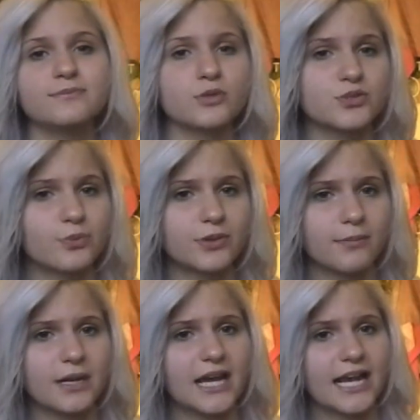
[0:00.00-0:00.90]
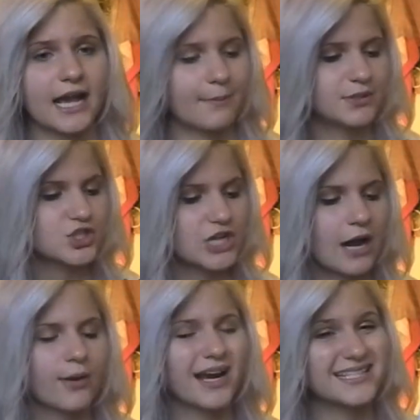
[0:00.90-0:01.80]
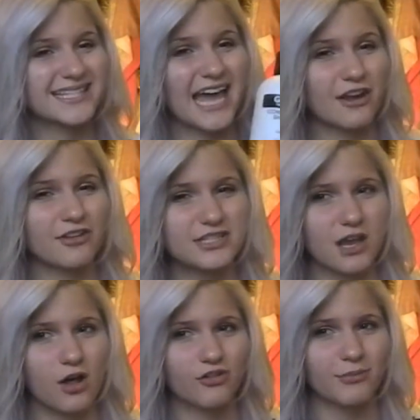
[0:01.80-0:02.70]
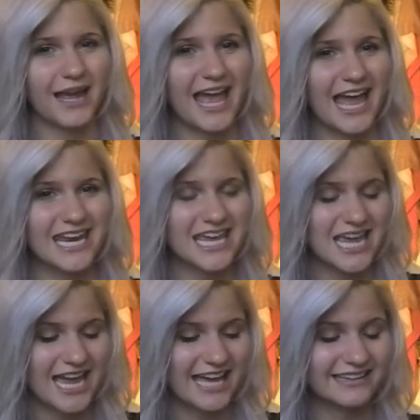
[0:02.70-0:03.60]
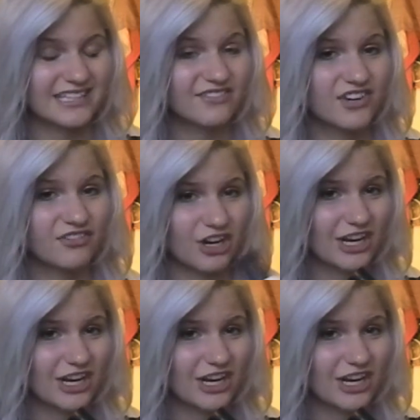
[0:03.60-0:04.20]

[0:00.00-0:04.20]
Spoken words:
was the minute I hop in the shower, I slather this all over my head and leave it